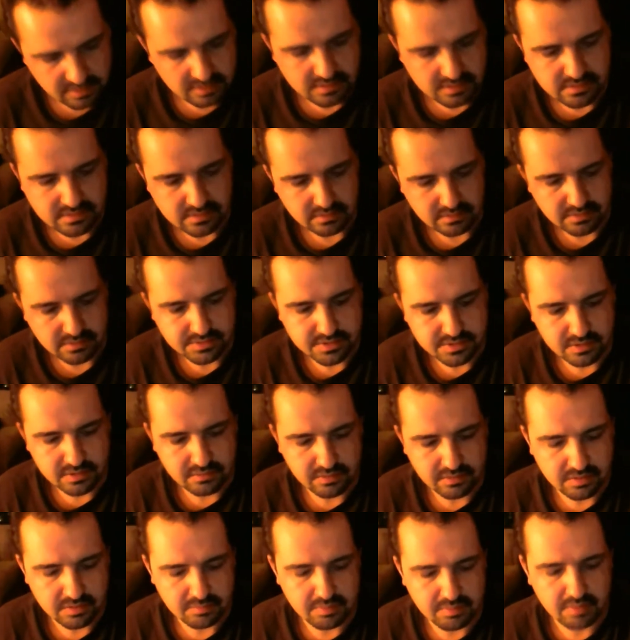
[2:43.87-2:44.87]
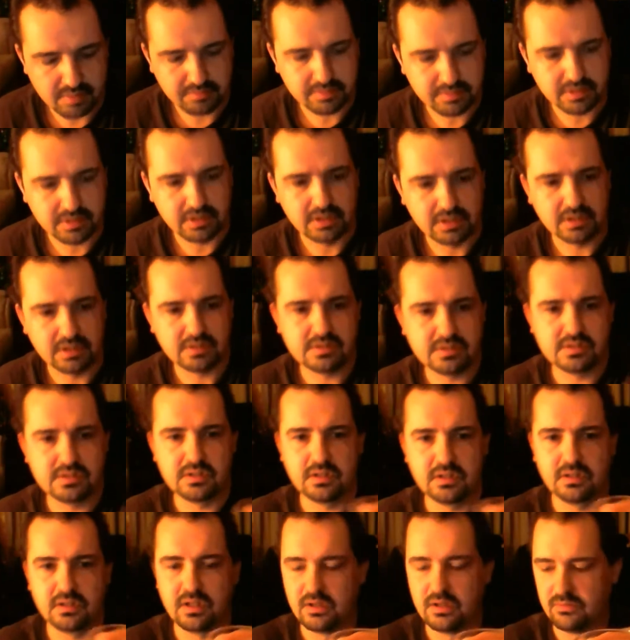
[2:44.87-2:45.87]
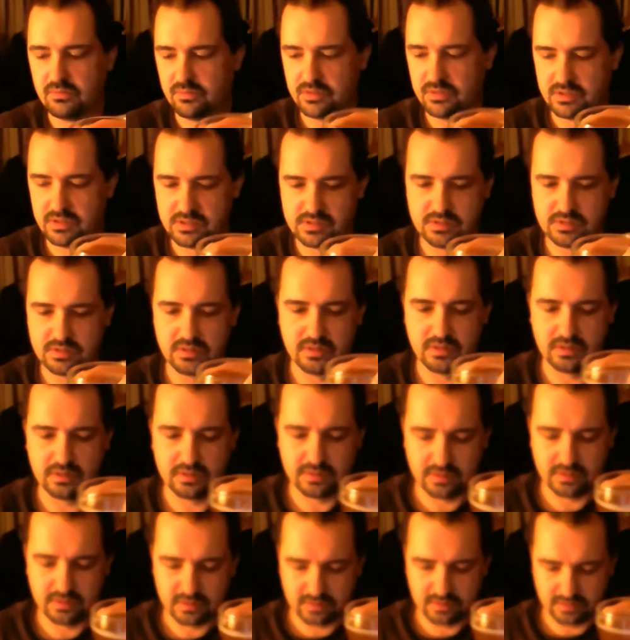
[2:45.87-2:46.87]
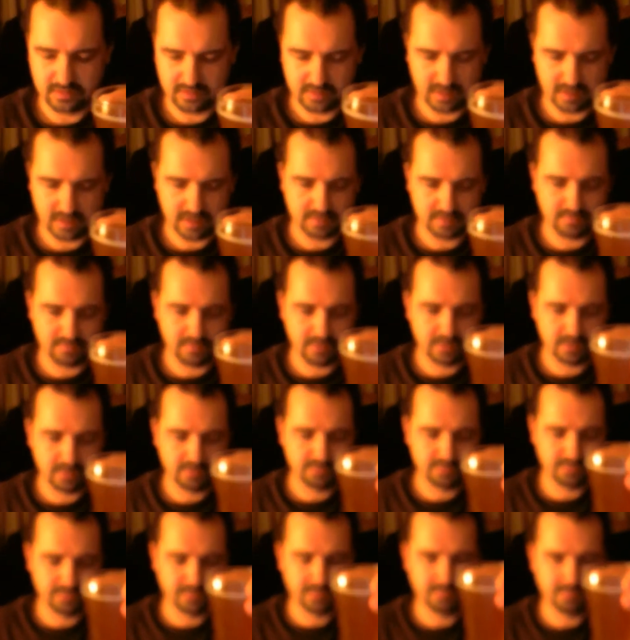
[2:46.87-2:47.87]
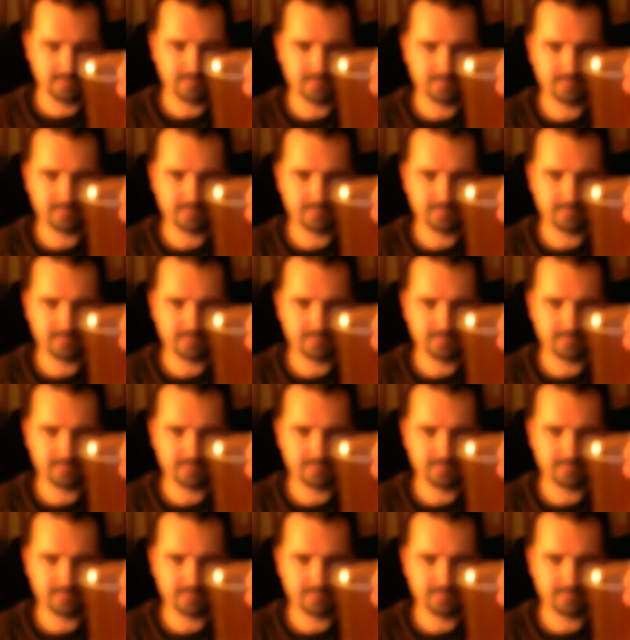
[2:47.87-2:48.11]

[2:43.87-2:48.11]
So I'll start with the pumpkin ale, seeing that one is the out of all of them,